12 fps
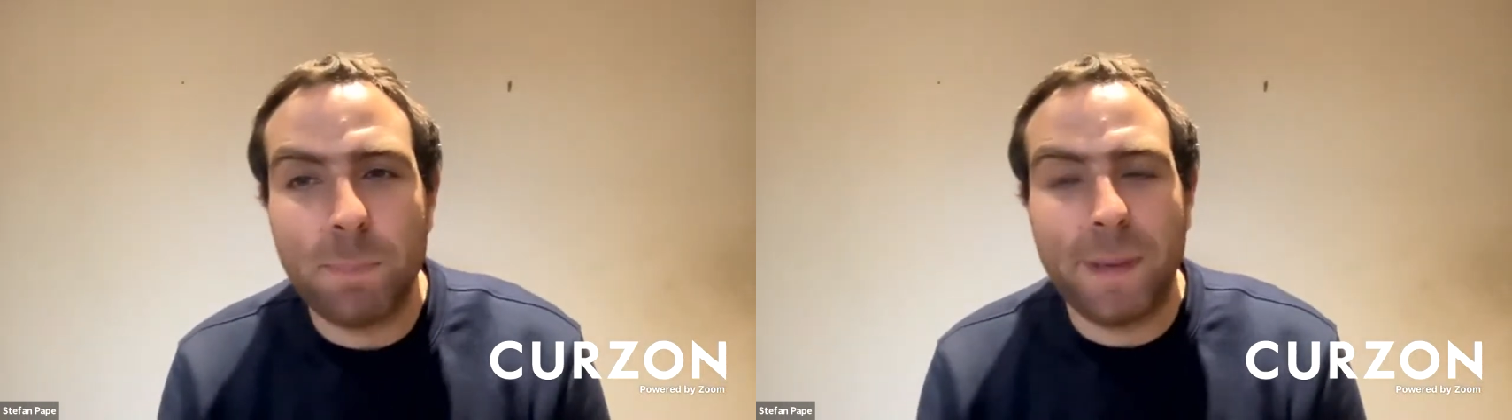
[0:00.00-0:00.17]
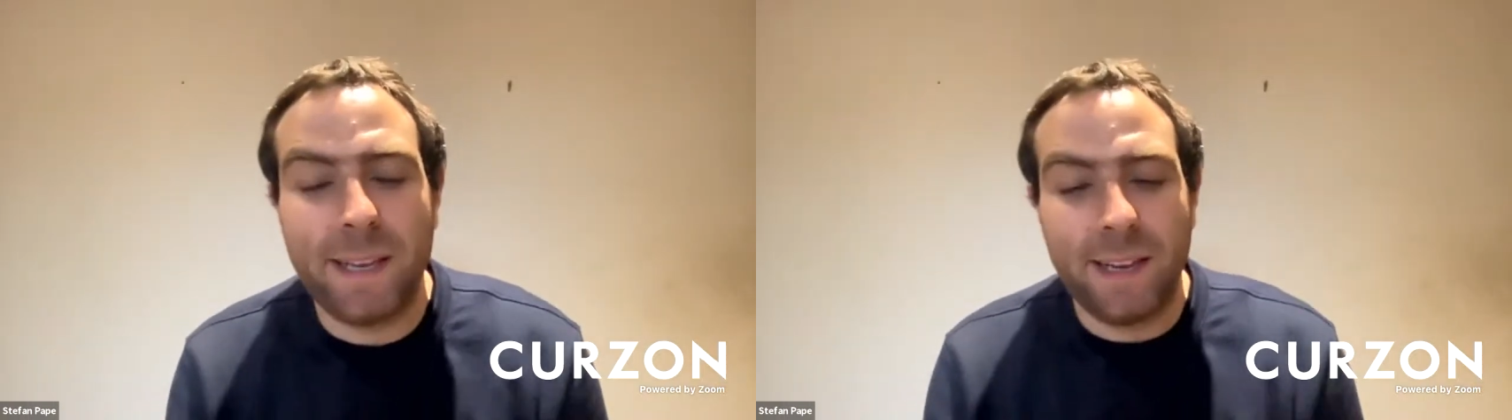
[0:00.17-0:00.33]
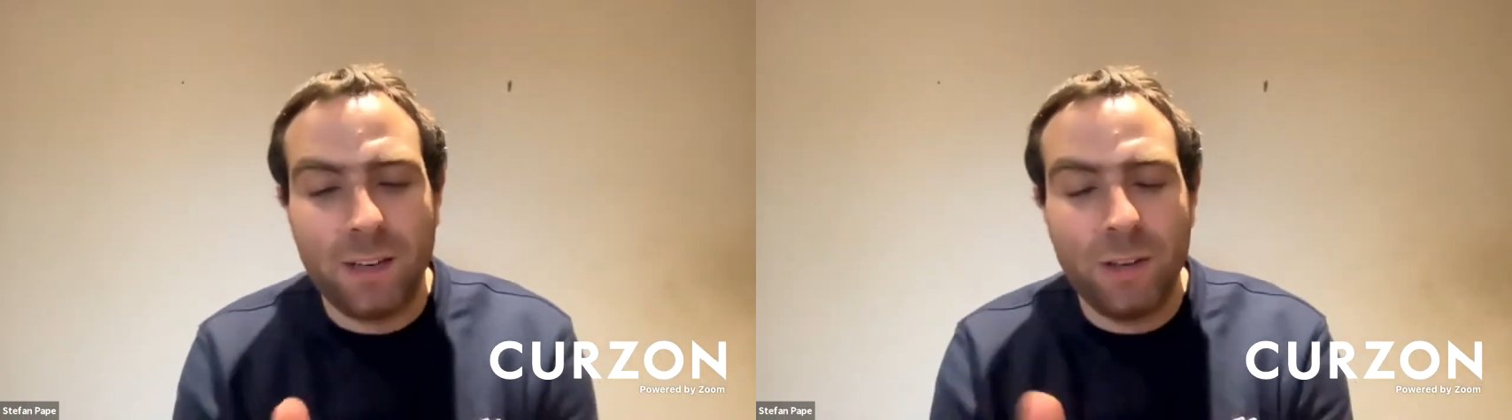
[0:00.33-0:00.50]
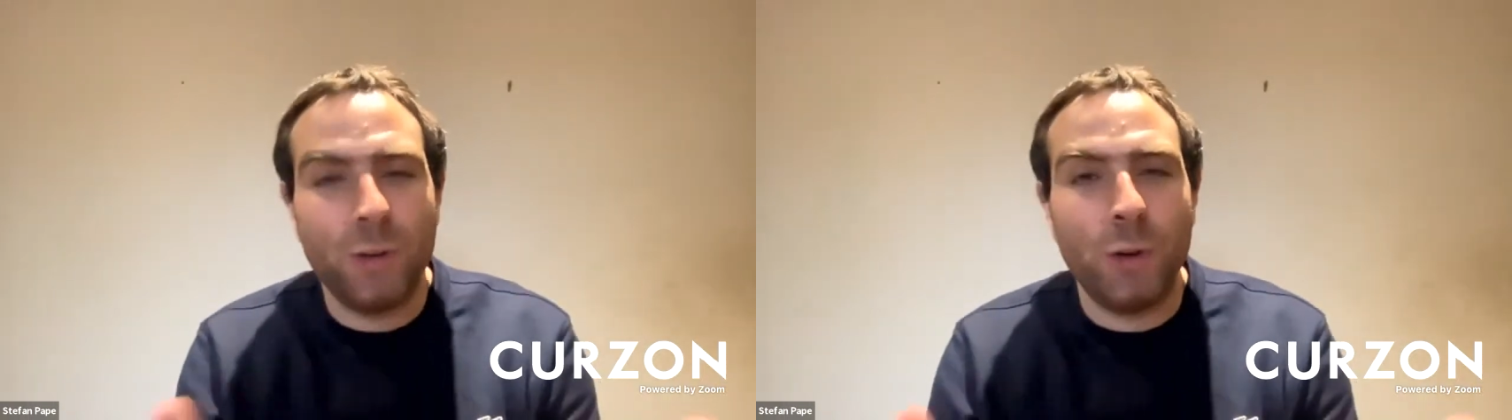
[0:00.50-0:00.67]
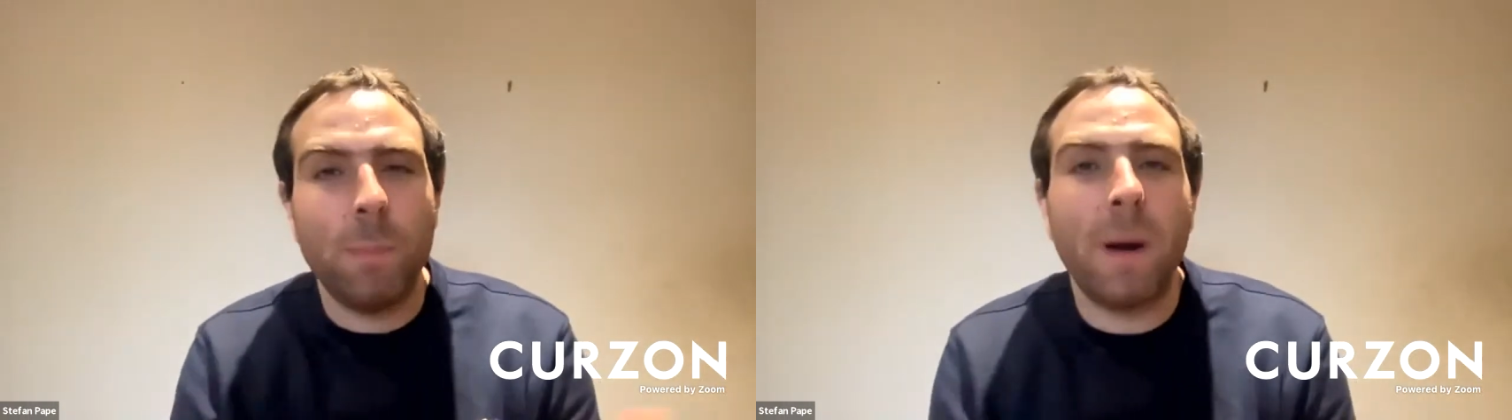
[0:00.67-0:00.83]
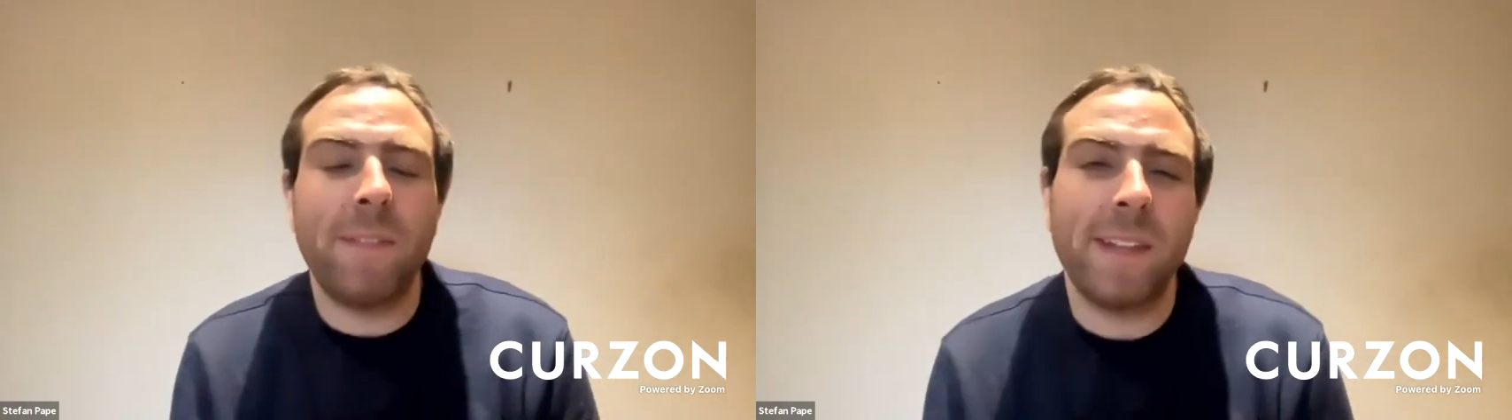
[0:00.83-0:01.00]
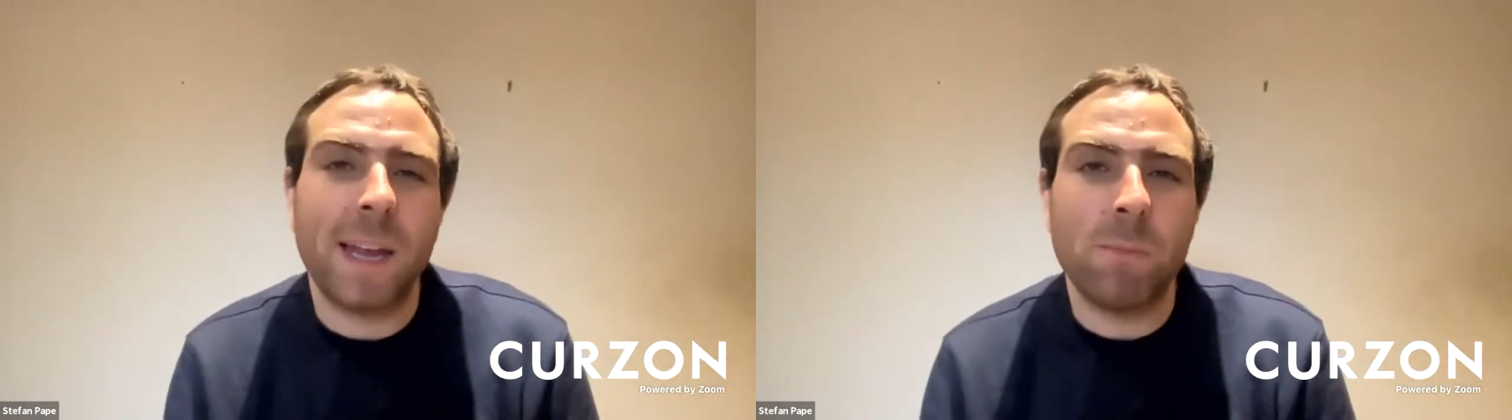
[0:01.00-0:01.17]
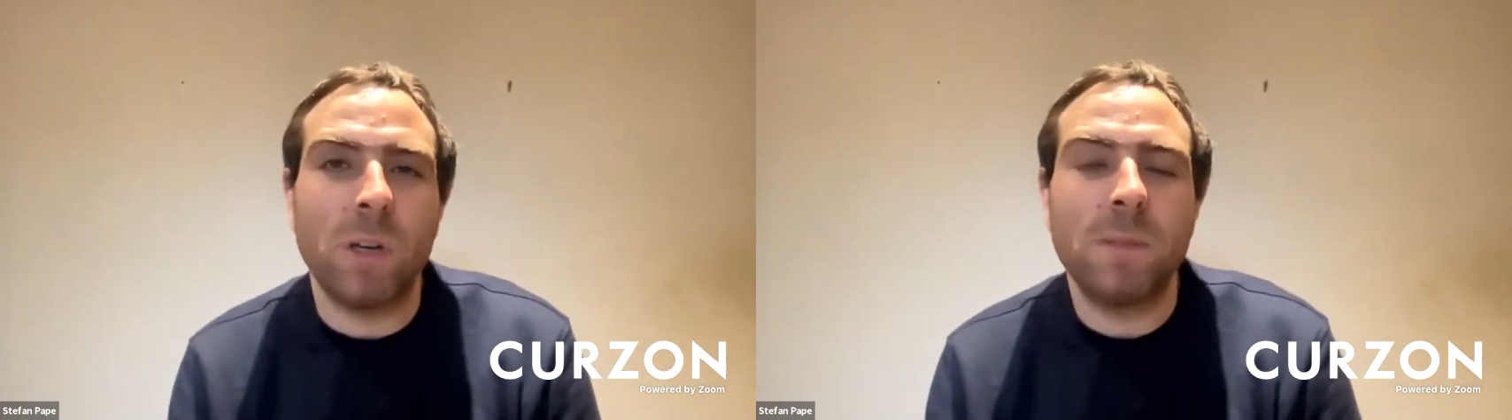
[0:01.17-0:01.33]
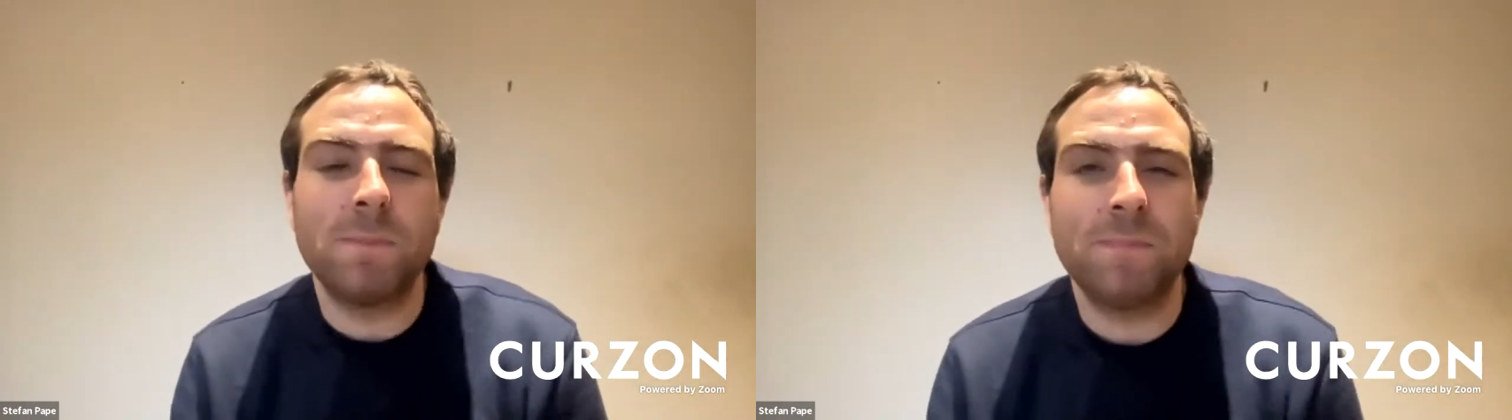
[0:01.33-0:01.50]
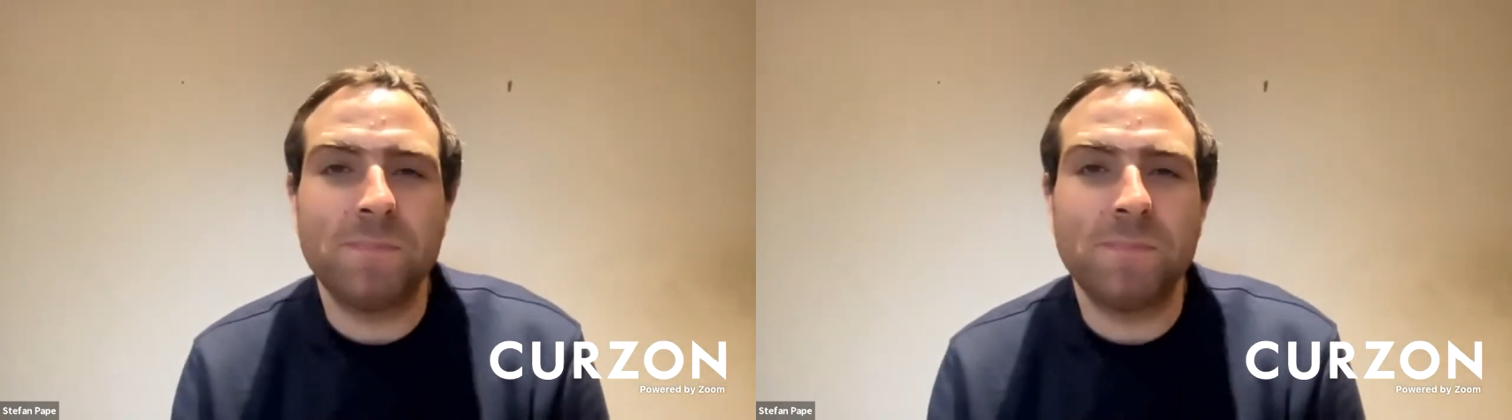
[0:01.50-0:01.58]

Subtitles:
being new behind the camera?